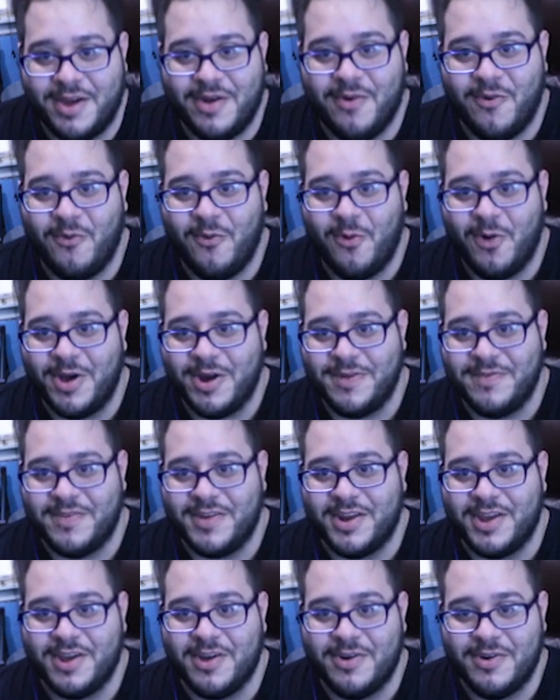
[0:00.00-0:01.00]
a
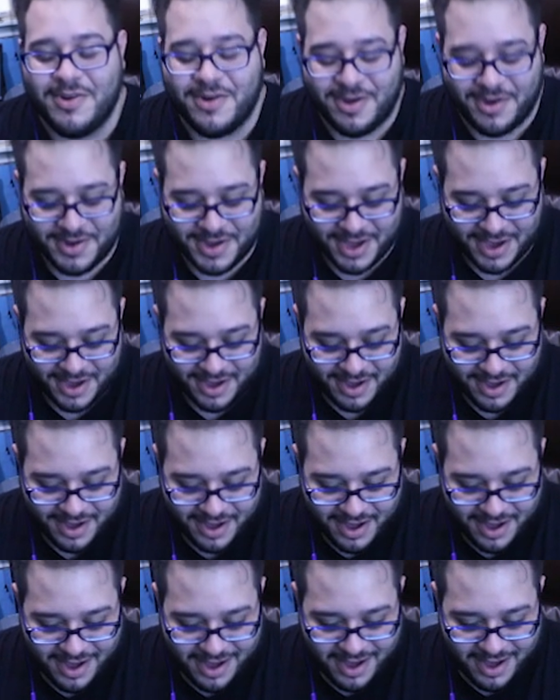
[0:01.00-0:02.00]
video. Okay.
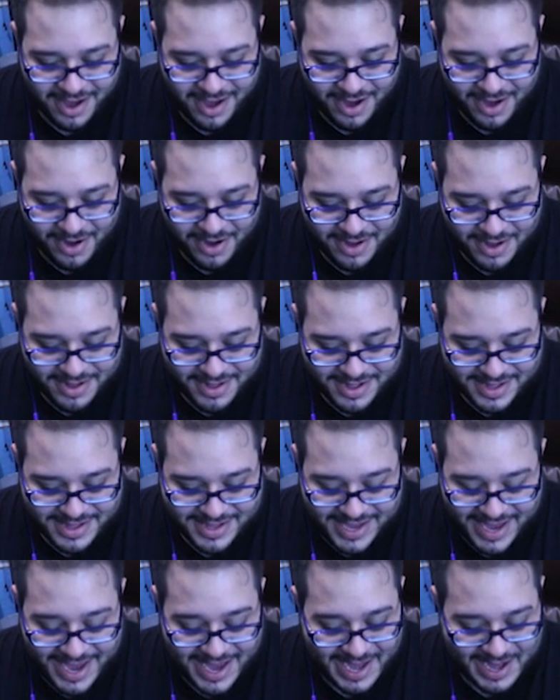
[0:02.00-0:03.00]

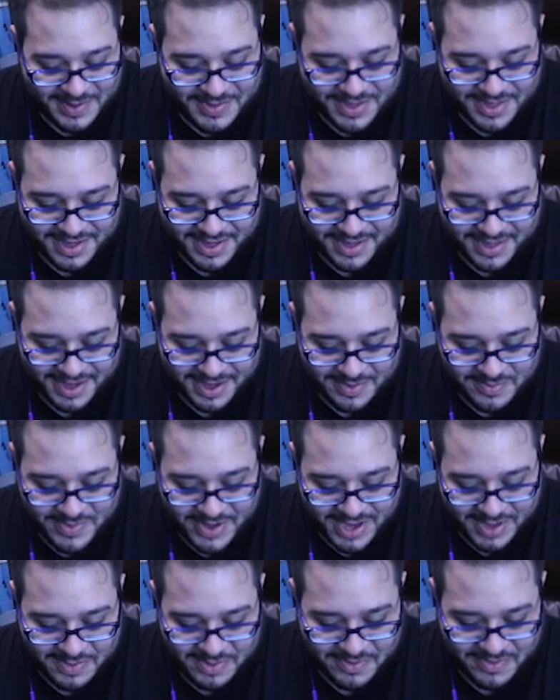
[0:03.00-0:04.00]
Damn, this is, like,
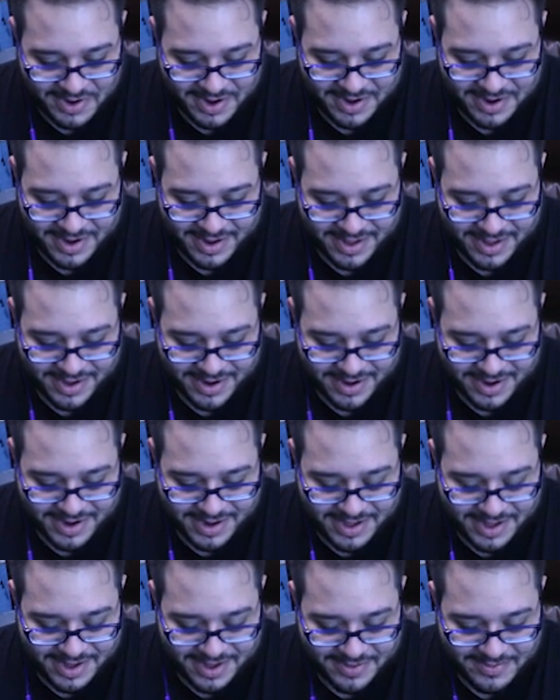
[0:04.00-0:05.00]
making me want to...
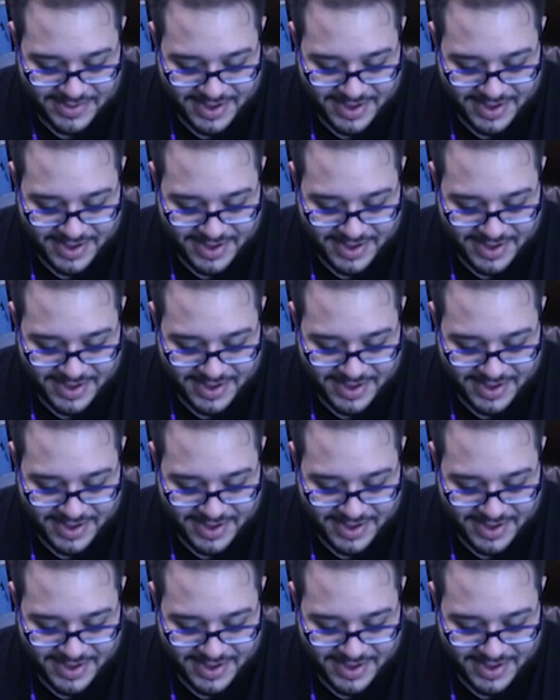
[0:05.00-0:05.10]
Oh